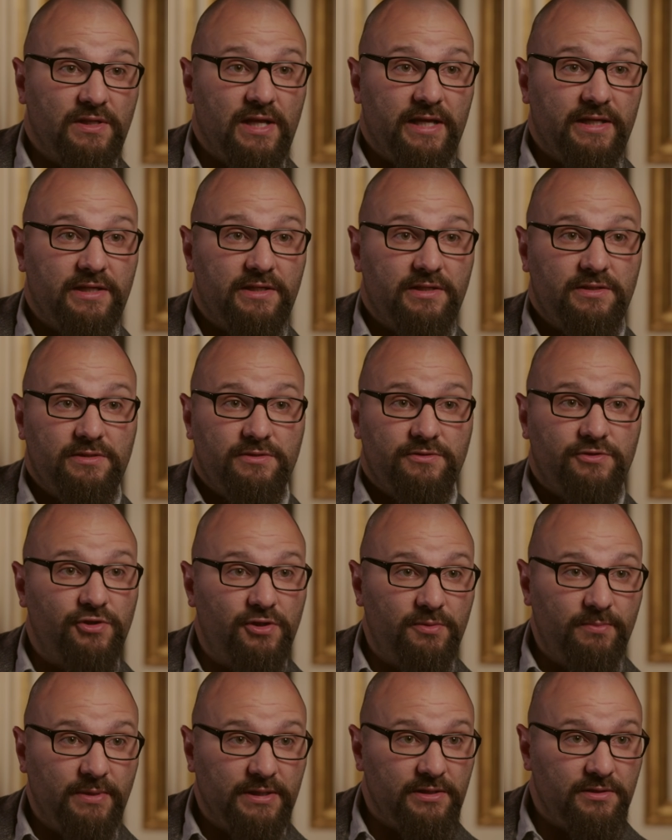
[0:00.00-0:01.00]
like
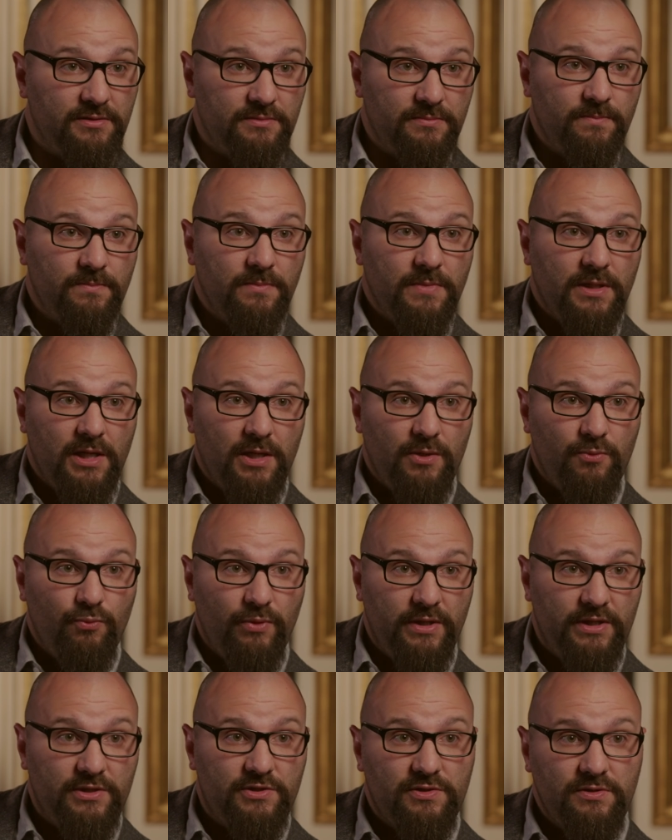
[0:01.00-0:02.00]
Germany, in
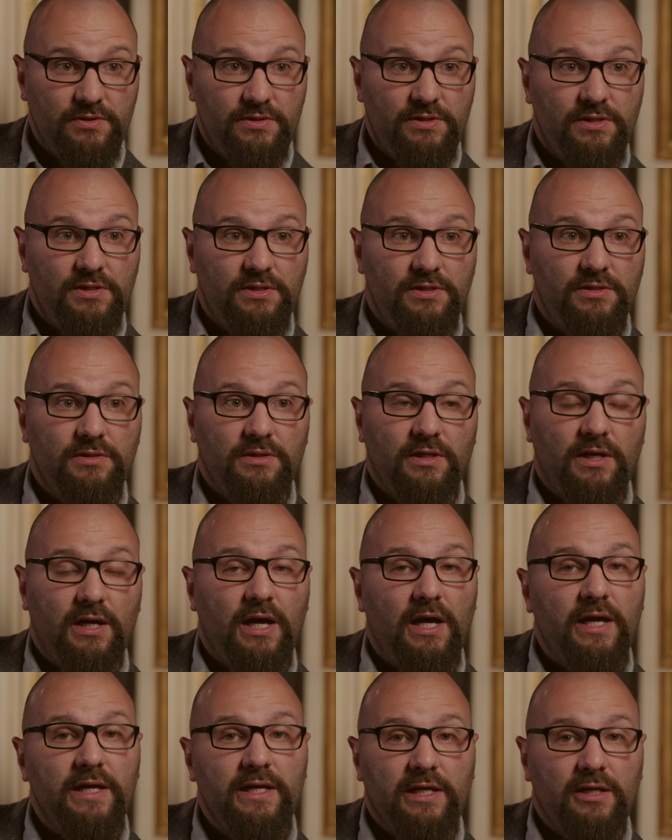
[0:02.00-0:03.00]
which the
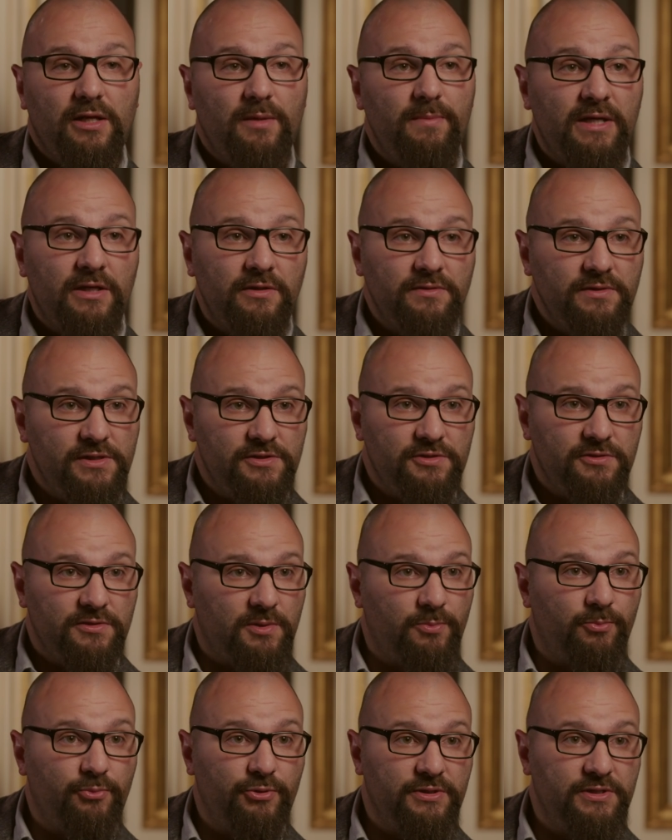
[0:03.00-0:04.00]
uh, economic conditions
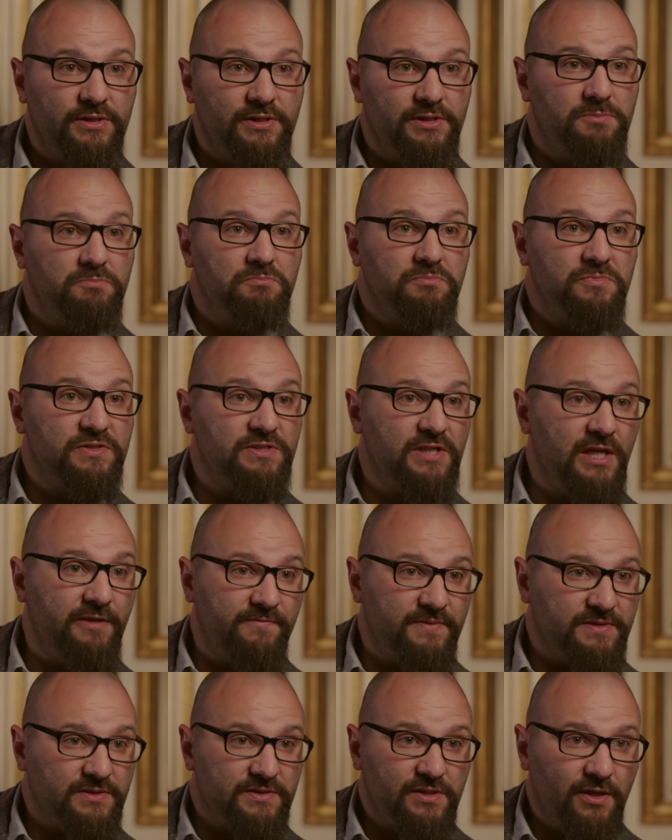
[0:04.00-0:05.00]
are pretty
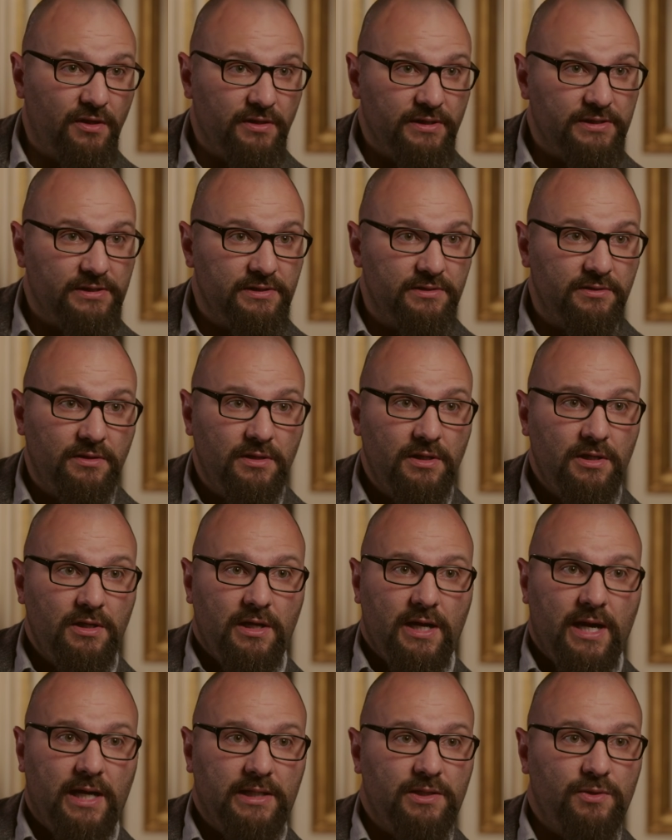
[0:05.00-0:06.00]
safe and solid,
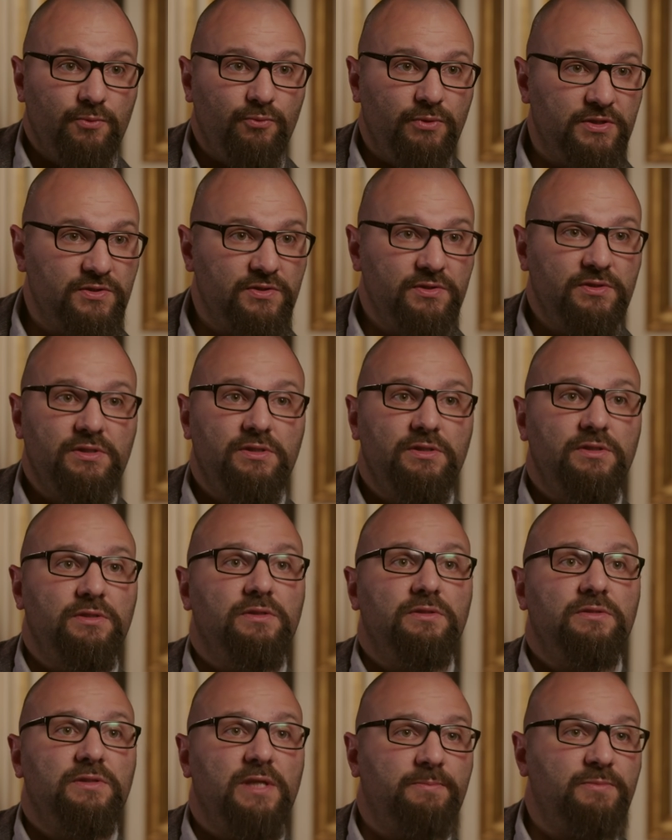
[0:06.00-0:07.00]
and which
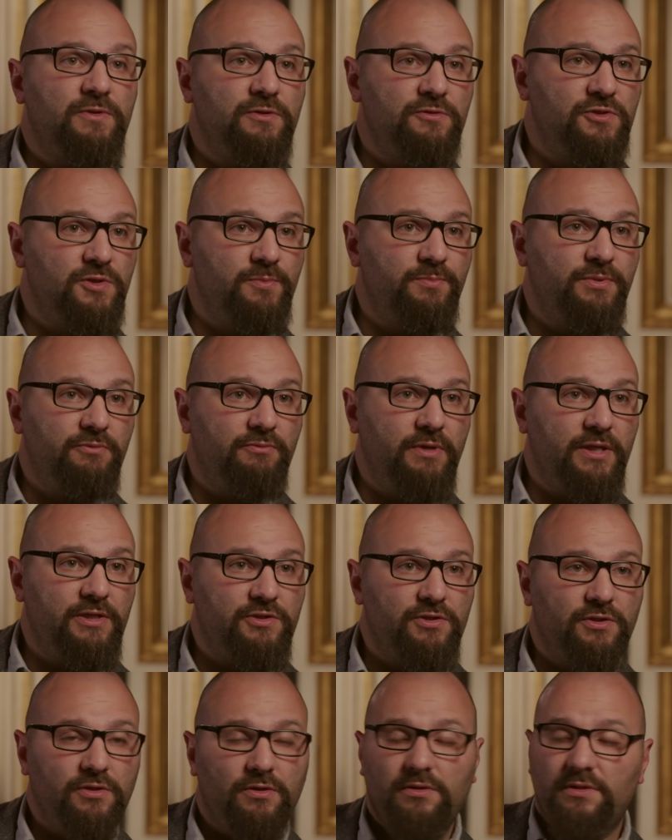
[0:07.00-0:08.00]
the debt-to-G D P
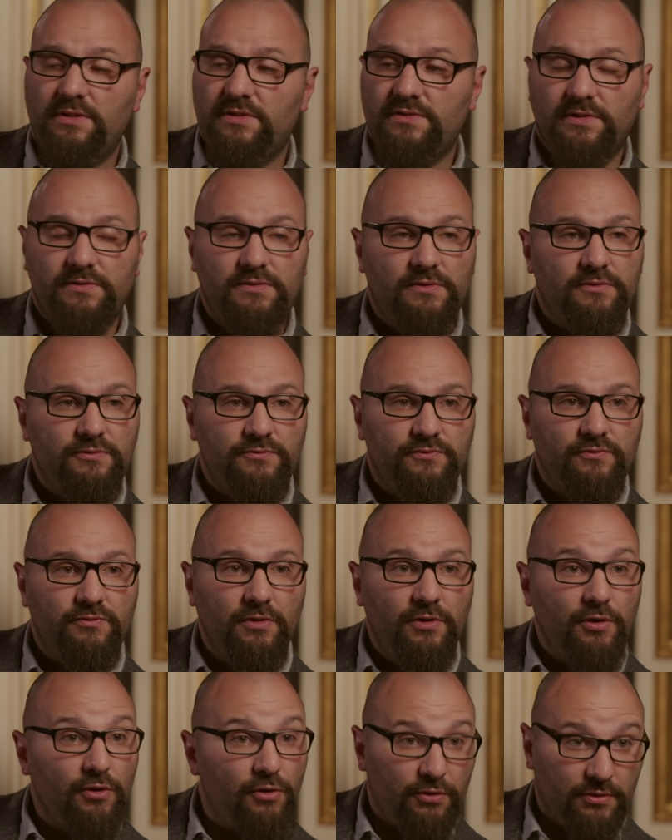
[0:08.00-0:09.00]
ratio is under
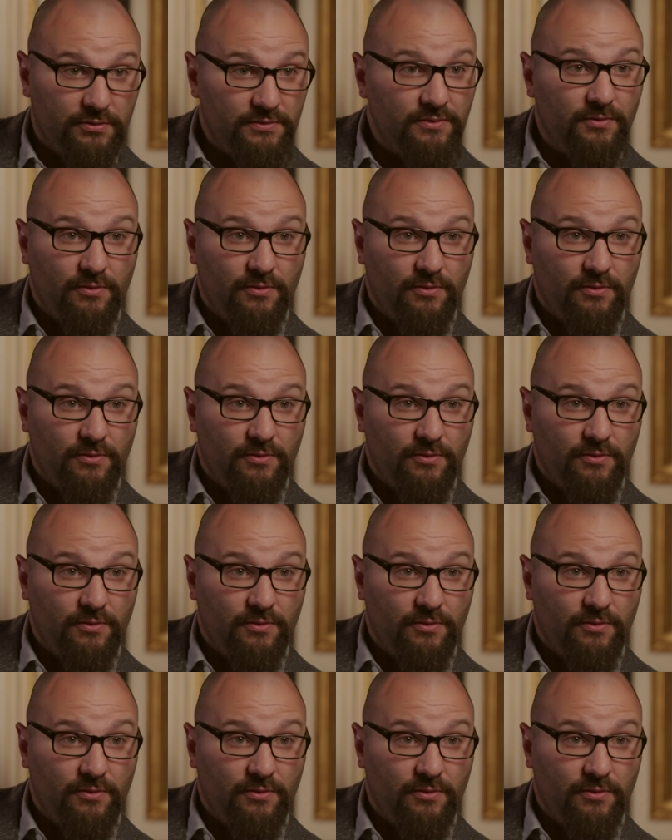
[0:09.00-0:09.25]
control, or,